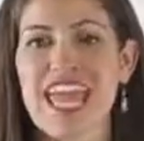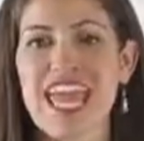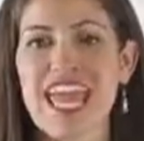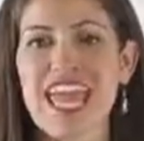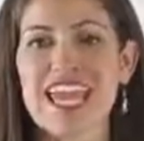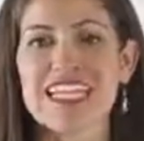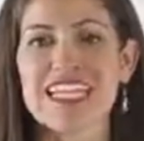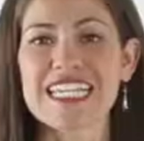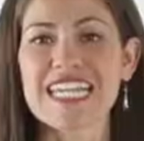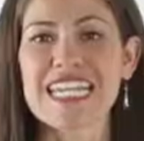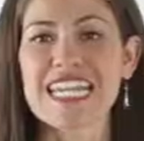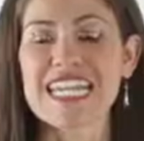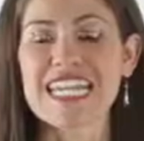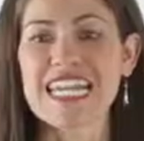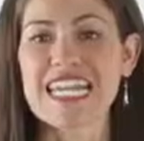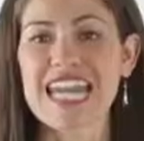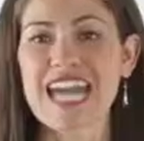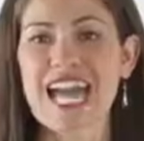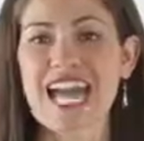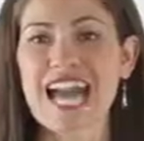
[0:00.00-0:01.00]
And
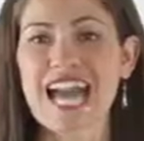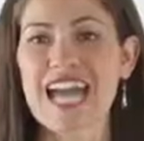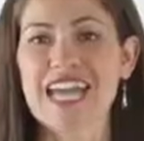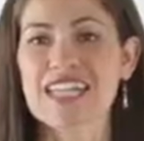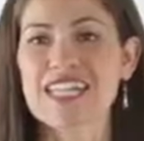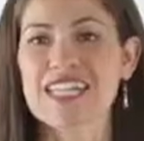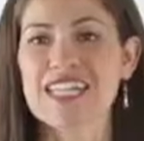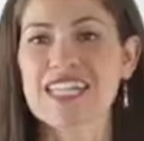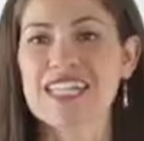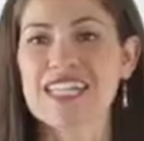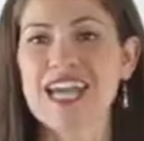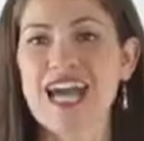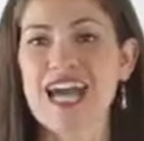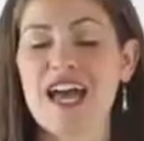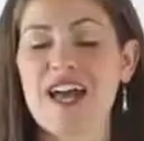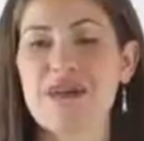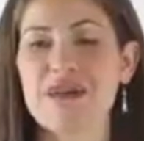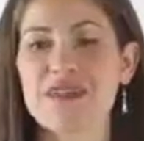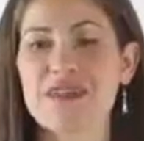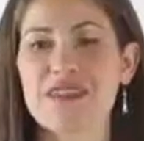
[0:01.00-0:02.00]
he has
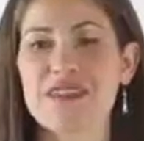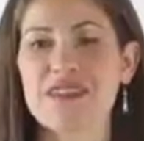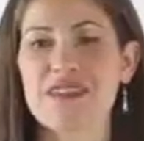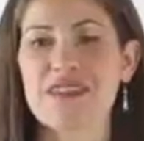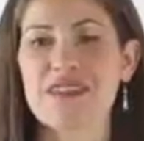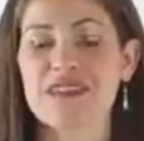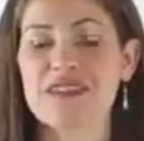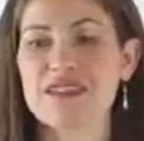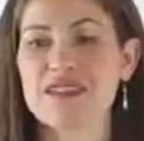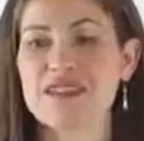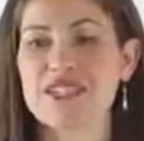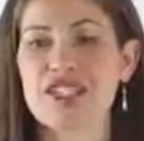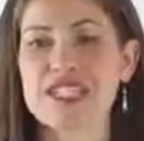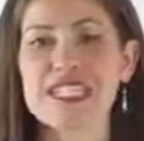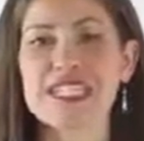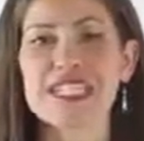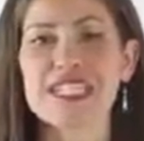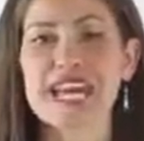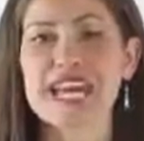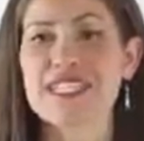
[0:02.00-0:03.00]

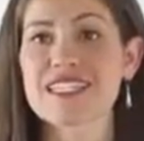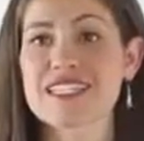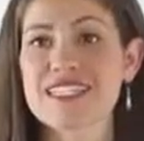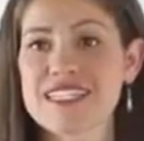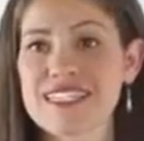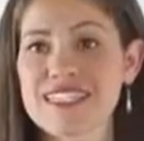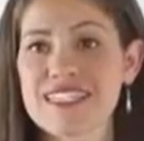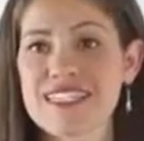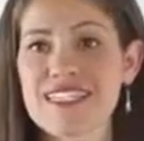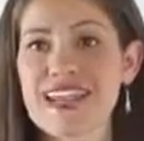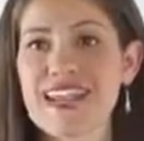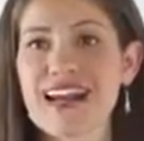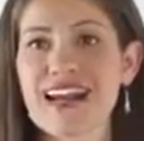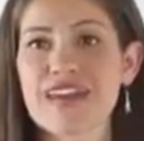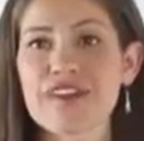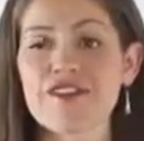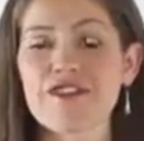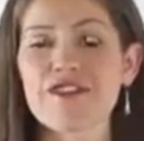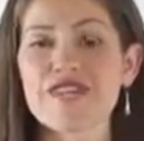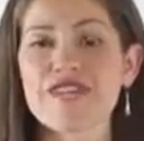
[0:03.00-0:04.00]
just dozens
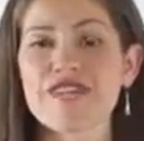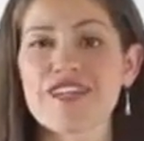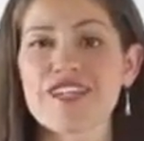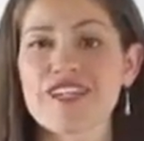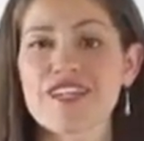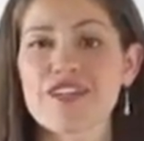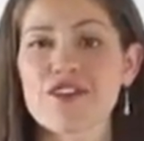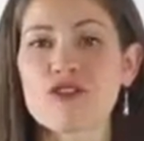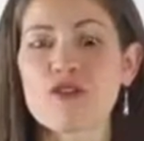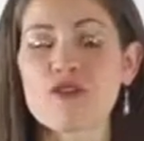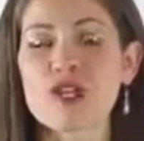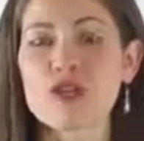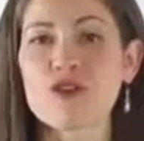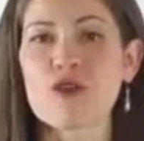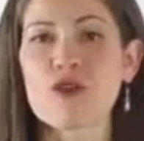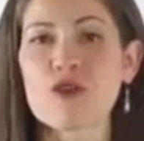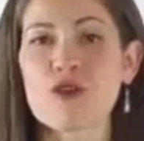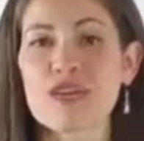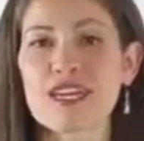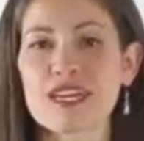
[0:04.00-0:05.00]
of
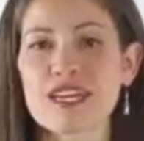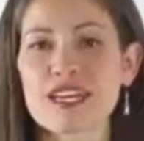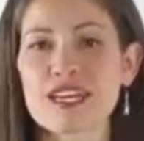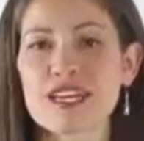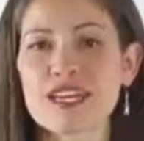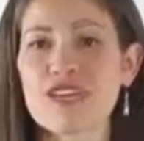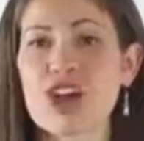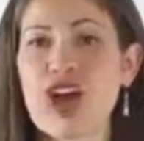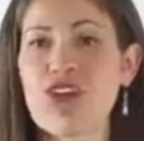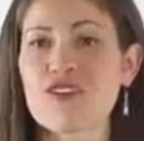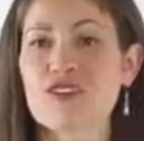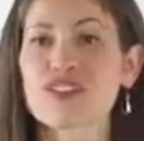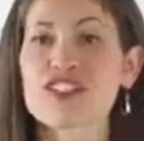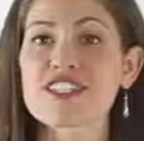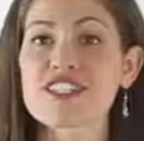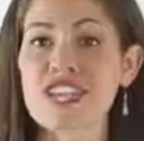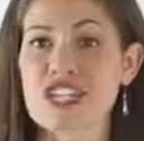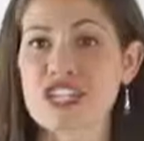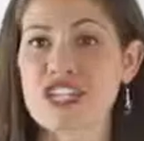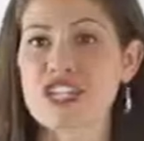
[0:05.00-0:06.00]
recorded
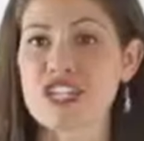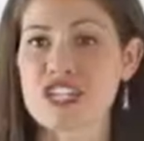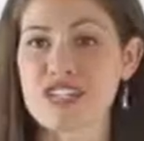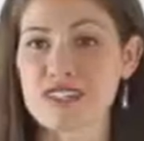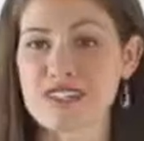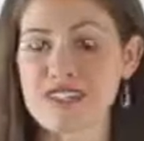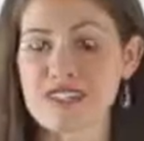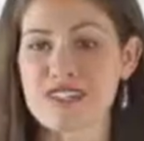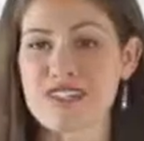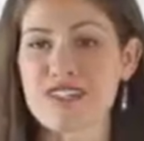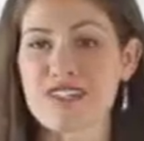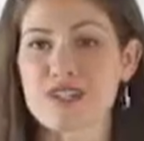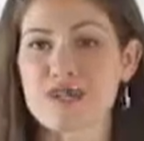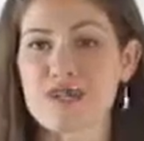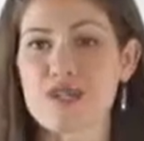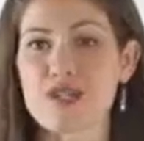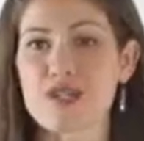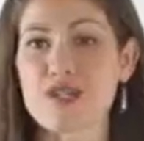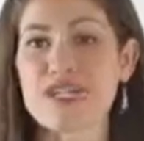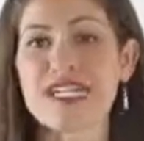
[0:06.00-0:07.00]
conversations
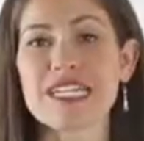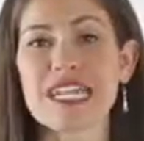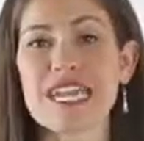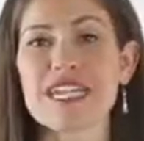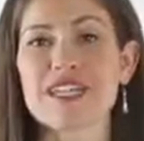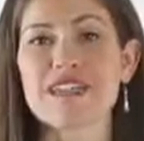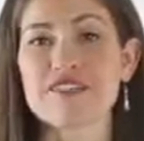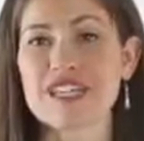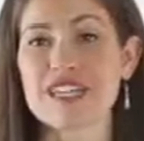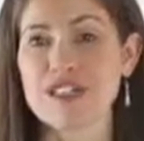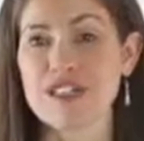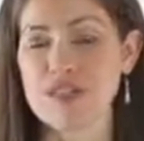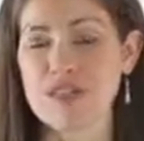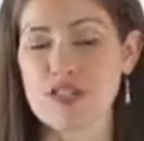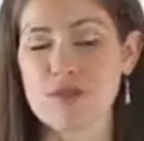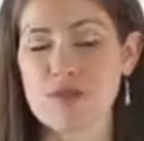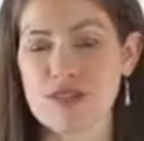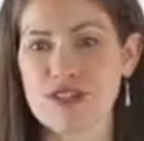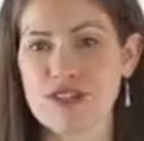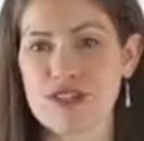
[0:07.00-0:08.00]
between native English
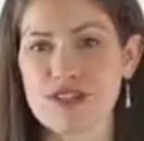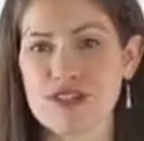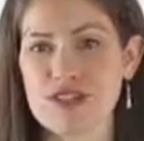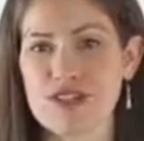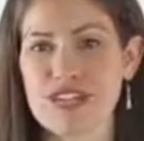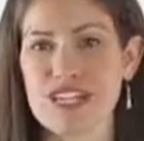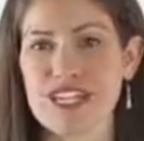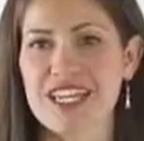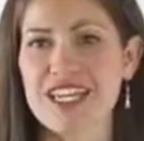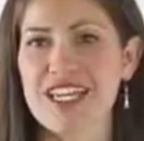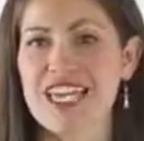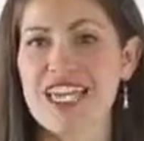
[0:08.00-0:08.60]
speakers.